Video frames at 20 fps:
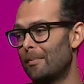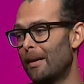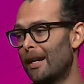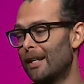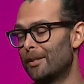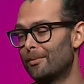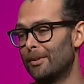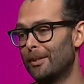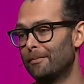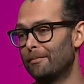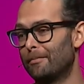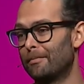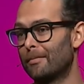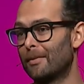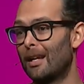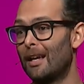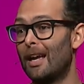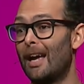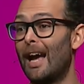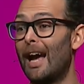Management
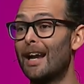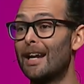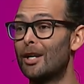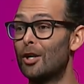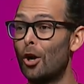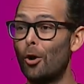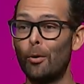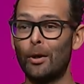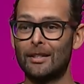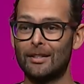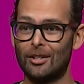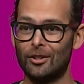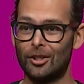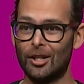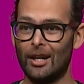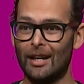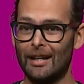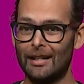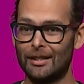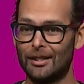at no extra
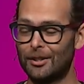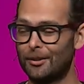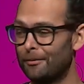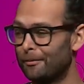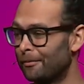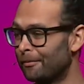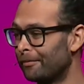charge.